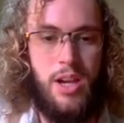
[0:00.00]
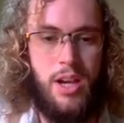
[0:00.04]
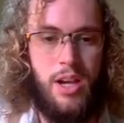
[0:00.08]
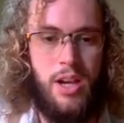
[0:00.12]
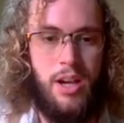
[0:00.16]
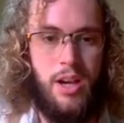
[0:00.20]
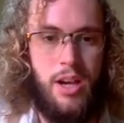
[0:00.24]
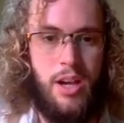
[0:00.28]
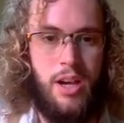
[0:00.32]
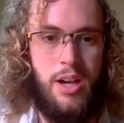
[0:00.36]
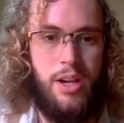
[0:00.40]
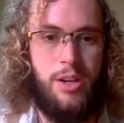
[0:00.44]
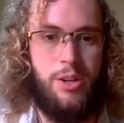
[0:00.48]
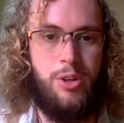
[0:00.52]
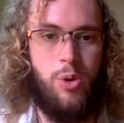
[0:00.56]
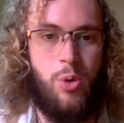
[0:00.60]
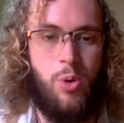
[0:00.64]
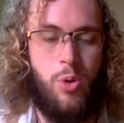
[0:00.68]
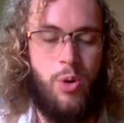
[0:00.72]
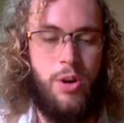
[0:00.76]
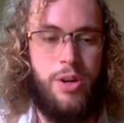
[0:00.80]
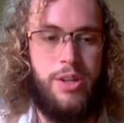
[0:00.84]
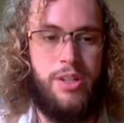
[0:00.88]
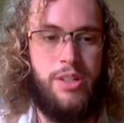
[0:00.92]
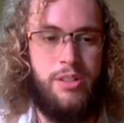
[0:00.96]
a
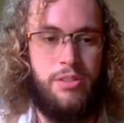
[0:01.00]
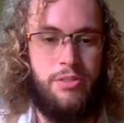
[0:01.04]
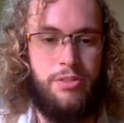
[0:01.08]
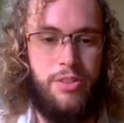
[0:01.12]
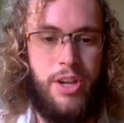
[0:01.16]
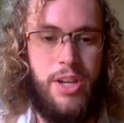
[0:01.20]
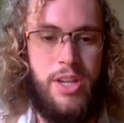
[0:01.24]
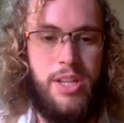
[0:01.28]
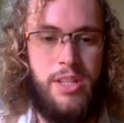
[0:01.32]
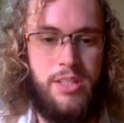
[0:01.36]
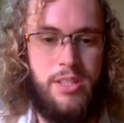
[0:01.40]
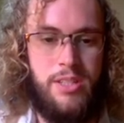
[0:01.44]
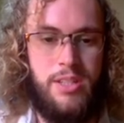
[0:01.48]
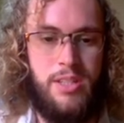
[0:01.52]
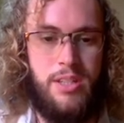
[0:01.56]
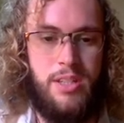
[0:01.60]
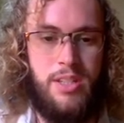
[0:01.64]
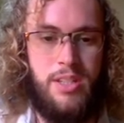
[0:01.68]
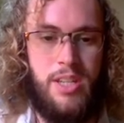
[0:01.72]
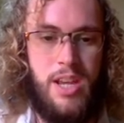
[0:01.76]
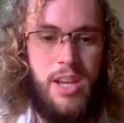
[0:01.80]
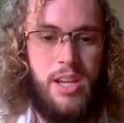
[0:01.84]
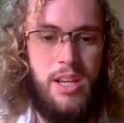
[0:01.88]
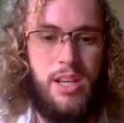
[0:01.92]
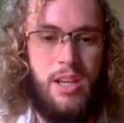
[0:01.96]
coring device to
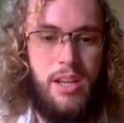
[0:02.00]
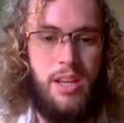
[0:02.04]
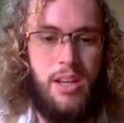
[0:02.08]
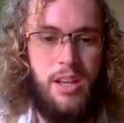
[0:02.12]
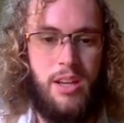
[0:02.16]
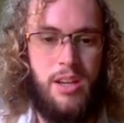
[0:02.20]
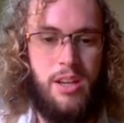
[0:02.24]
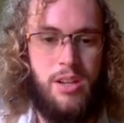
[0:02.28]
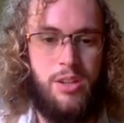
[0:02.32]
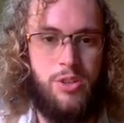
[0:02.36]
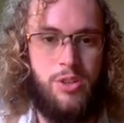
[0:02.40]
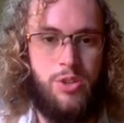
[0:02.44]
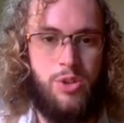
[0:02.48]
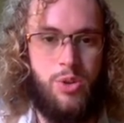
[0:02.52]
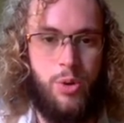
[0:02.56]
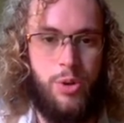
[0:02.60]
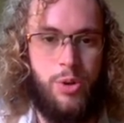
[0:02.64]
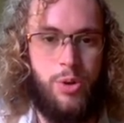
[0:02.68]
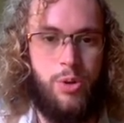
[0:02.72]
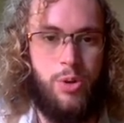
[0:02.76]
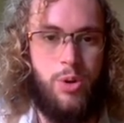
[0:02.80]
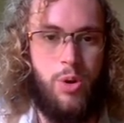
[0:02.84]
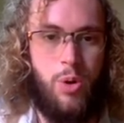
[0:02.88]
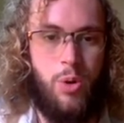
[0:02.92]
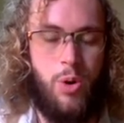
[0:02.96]
take
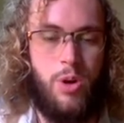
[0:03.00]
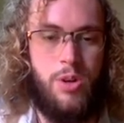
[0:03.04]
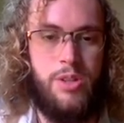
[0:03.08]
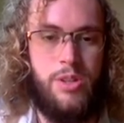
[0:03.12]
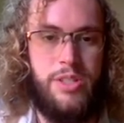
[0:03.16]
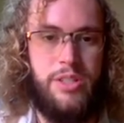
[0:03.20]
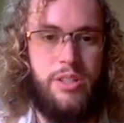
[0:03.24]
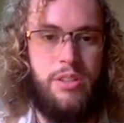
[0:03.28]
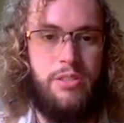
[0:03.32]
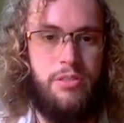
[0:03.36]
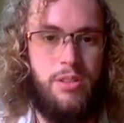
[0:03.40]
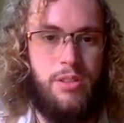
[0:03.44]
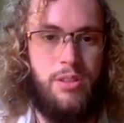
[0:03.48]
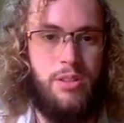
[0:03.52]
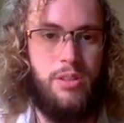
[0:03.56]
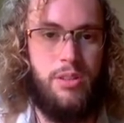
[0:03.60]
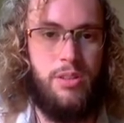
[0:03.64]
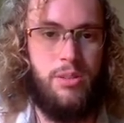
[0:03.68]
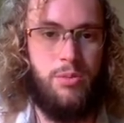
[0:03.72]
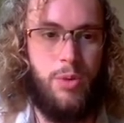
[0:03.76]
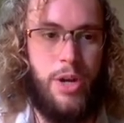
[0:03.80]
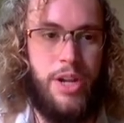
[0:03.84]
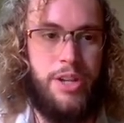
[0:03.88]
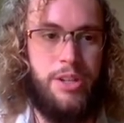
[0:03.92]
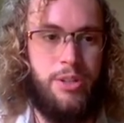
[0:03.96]
soil cores at
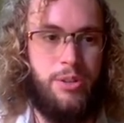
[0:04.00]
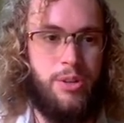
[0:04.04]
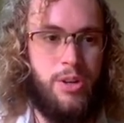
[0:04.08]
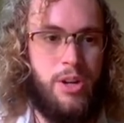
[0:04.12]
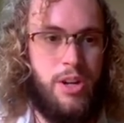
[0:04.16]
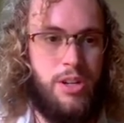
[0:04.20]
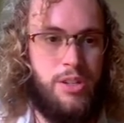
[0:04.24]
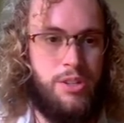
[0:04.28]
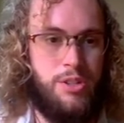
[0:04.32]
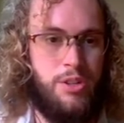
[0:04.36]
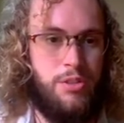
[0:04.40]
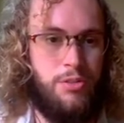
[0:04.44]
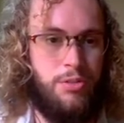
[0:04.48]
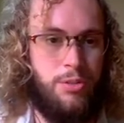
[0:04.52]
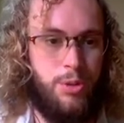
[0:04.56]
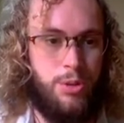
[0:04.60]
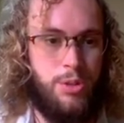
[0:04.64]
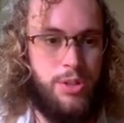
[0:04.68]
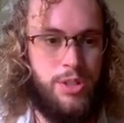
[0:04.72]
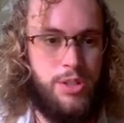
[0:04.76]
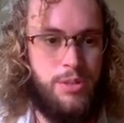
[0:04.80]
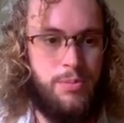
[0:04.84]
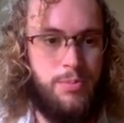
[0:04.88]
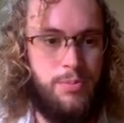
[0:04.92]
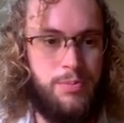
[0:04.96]
regular
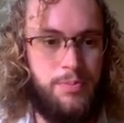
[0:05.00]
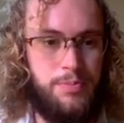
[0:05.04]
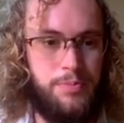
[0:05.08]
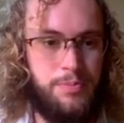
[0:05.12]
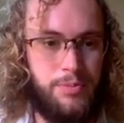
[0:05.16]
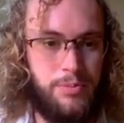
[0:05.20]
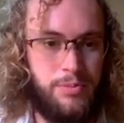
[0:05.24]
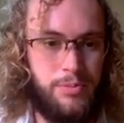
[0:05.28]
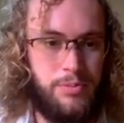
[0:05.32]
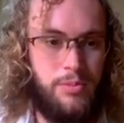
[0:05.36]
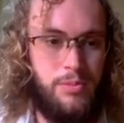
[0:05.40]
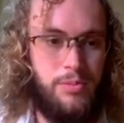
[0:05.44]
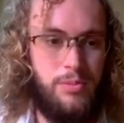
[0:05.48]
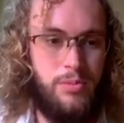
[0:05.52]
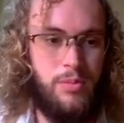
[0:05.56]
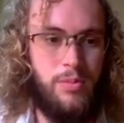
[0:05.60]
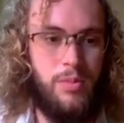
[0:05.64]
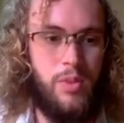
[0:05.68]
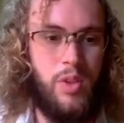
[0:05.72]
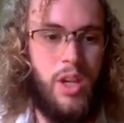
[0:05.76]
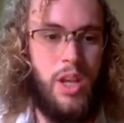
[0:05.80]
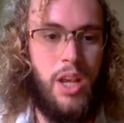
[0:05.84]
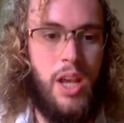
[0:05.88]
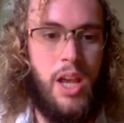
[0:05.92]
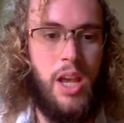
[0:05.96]
intervals.
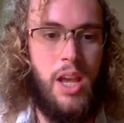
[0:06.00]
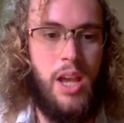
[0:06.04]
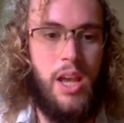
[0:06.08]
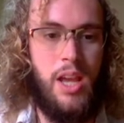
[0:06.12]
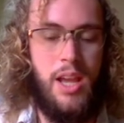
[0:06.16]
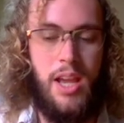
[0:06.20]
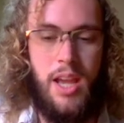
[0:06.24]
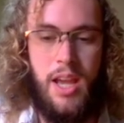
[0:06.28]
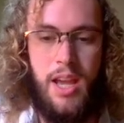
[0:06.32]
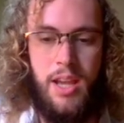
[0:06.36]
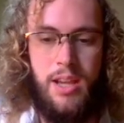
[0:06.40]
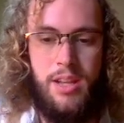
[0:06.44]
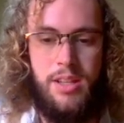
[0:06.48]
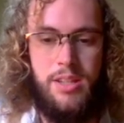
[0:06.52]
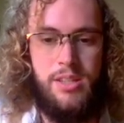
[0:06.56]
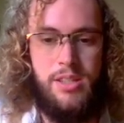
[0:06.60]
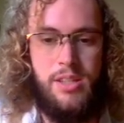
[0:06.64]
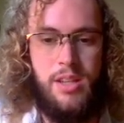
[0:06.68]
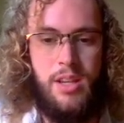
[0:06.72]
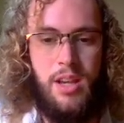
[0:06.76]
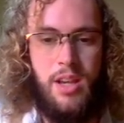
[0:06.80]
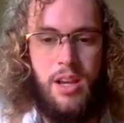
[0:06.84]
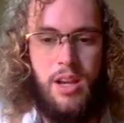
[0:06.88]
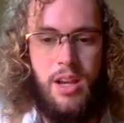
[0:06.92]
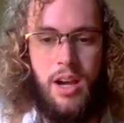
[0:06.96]
And
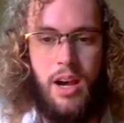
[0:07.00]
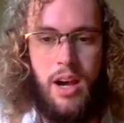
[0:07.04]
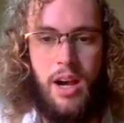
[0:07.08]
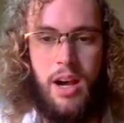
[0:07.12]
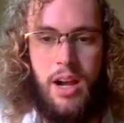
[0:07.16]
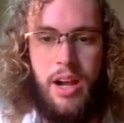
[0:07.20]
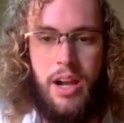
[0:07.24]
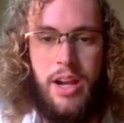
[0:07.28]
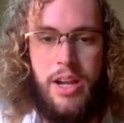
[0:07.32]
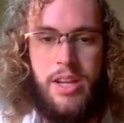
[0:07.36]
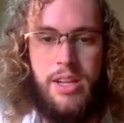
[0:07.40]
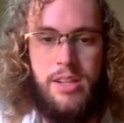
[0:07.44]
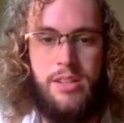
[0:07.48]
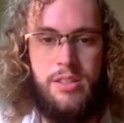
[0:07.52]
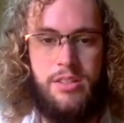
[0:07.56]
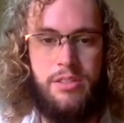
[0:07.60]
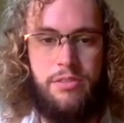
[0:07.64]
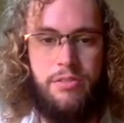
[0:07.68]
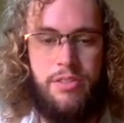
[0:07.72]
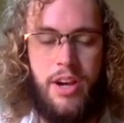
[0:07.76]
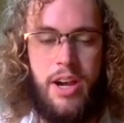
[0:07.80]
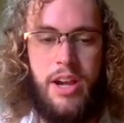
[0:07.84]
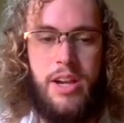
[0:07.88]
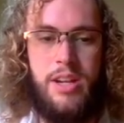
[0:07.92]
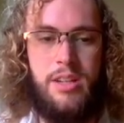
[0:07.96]
I
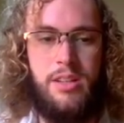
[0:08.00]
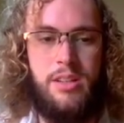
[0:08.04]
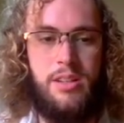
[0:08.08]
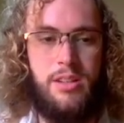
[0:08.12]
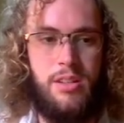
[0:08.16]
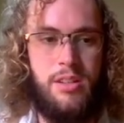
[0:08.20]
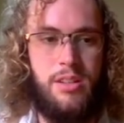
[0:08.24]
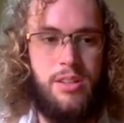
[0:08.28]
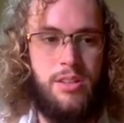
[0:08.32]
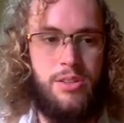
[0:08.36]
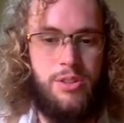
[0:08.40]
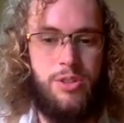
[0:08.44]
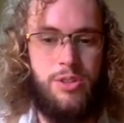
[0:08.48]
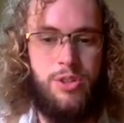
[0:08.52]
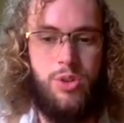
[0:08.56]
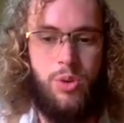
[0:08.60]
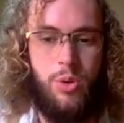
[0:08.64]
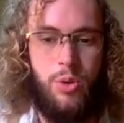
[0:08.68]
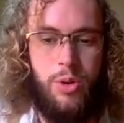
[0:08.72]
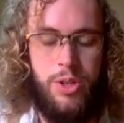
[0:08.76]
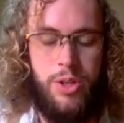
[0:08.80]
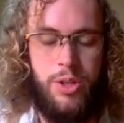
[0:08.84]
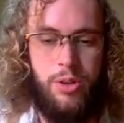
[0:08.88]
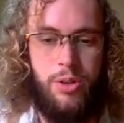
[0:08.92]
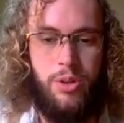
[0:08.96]
divided the
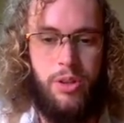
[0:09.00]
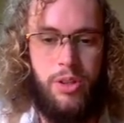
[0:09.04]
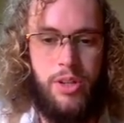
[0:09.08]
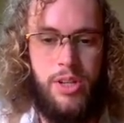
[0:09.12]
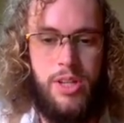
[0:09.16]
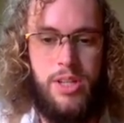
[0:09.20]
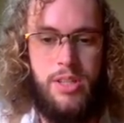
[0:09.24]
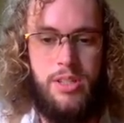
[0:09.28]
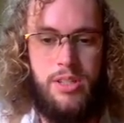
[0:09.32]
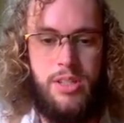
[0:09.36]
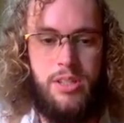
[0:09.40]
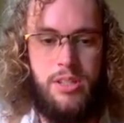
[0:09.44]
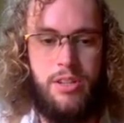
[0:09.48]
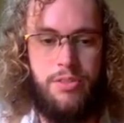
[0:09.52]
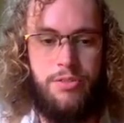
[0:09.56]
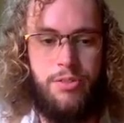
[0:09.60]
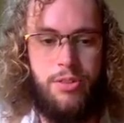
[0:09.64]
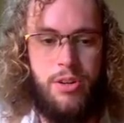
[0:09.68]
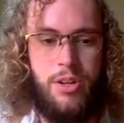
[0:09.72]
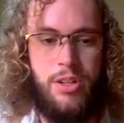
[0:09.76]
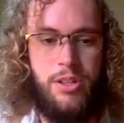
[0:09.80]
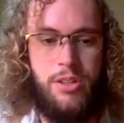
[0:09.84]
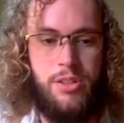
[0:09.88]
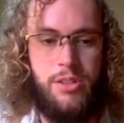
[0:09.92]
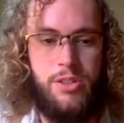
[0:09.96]
soil into
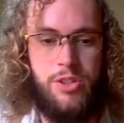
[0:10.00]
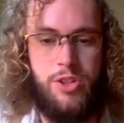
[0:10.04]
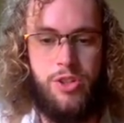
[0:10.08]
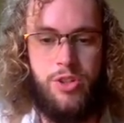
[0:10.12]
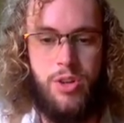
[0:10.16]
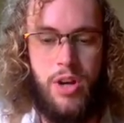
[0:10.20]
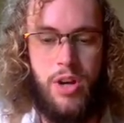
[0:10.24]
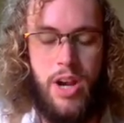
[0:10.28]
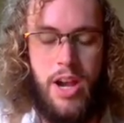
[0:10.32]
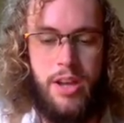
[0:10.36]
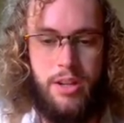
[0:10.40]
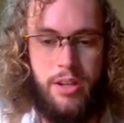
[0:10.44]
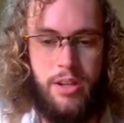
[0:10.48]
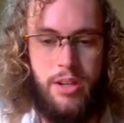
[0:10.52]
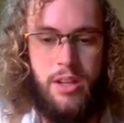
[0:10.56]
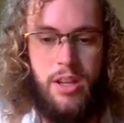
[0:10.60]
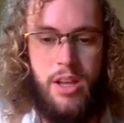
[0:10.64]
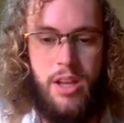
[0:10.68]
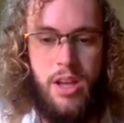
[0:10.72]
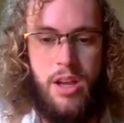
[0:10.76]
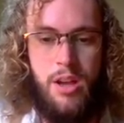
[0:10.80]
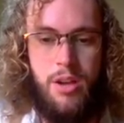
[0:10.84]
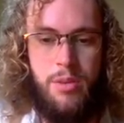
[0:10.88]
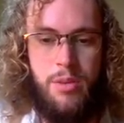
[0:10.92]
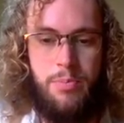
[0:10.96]
different strata
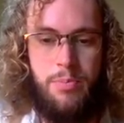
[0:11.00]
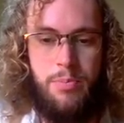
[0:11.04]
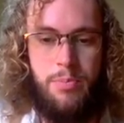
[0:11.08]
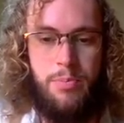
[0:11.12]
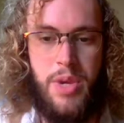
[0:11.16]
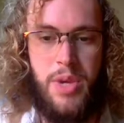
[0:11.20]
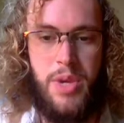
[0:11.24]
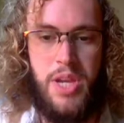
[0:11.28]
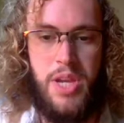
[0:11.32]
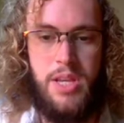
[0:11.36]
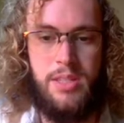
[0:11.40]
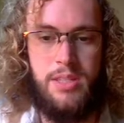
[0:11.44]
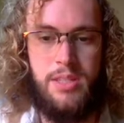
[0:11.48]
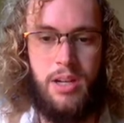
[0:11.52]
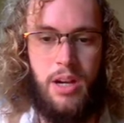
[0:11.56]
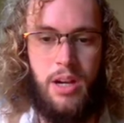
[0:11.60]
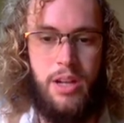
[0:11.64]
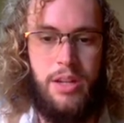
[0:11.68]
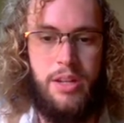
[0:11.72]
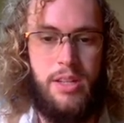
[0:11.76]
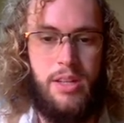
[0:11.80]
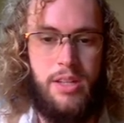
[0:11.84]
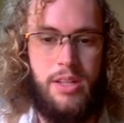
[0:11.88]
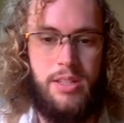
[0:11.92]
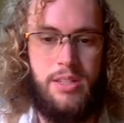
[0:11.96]
based
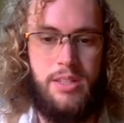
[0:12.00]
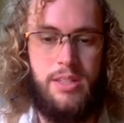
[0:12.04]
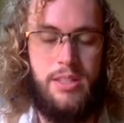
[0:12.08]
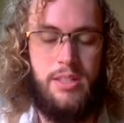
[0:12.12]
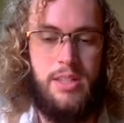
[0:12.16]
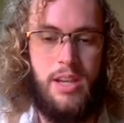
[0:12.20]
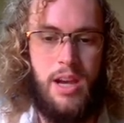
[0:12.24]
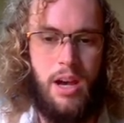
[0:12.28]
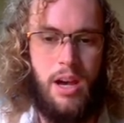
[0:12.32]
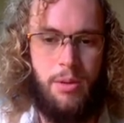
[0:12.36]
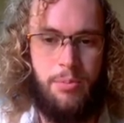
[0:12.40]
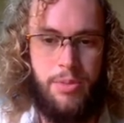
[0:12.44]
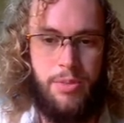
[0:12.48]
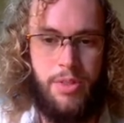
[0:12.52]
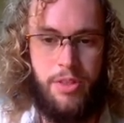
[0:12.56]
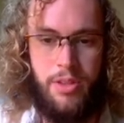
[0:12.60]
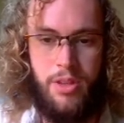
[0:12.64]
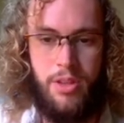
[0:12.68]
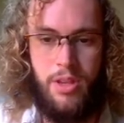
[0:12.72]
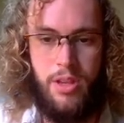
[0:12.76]
on its depth.